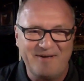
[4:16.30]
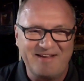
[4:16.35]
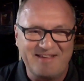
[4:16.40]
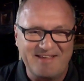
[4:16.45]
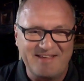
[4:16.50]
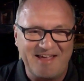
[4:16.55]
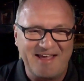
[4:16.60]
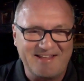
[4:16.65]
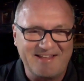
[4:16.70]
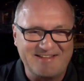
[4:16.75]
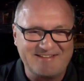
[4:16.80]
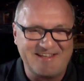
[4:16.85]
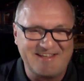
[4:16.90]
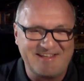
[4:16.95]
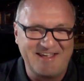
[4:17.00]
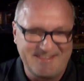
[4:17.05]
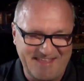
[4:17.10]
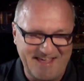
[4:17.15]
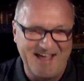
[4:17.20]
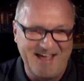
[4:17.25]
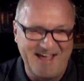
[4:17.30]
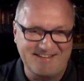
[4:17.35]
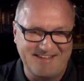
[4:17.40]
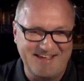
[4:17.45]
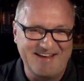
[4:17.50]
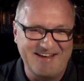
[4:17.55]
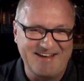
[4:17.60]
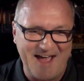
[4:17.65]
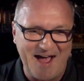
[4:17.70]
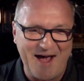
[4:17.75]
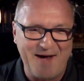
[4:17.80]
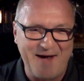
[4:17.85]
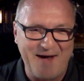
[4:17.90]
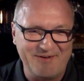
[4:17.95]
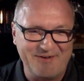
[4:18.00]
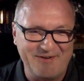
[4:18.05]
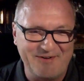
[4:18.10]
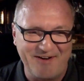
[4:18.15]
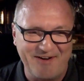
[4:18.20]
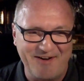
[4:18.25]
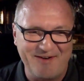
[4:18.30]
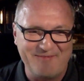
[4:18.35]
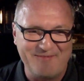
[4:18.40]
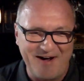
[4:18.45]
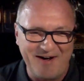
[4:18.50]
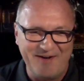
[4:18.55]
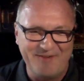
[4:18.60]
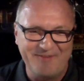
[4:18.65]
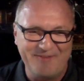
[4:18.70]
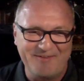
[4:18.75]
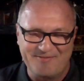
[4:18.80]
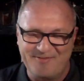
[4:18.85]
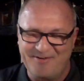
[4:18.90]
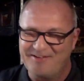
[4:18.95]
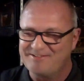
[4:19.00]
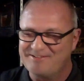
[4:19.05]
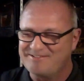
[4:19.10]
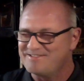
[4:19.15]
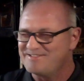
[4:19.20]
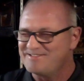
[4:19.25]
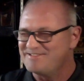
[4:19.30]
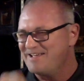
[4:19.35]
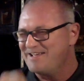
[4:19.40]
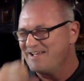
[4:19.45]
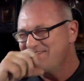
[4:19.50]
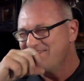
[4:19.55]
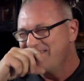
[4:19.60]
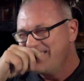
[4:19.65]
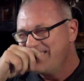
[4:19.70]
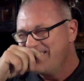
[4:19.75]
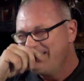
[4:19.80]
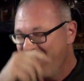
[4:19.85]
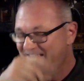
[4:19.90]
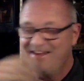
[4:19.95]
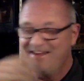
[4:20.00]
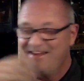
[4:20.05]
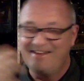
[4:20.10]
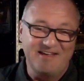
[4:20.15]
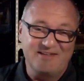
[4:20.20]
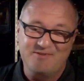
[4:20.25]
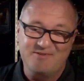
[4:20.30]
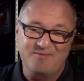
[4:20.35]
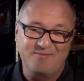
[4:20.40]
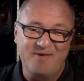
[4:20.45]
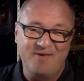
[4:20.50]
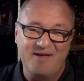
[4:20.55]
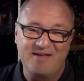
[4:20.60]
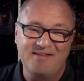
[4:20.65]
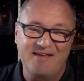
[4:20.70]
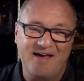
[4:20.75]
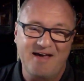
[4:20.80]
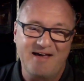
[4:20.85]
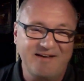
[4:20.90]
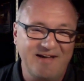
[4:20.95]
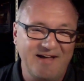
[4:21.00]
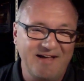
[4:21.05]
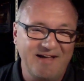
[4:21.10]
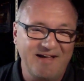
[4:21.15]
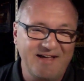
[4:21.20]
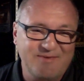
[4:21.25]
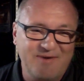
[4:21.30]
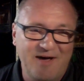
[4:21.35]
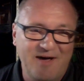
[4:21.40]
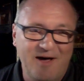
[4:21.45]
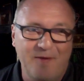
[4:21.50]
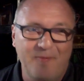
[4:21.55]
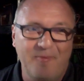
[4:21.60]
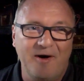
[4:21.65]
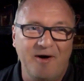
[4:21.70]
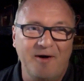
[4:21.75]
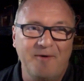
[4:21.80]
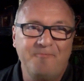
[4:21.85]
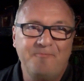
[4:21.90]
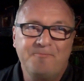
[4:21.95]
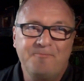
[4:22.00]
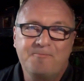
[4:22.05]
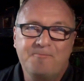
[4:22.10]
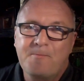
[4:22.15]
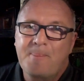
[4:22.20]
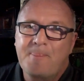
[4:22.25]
butting heads that can happen a fair amount with fathers and sons, and it does with my dad and I as well. But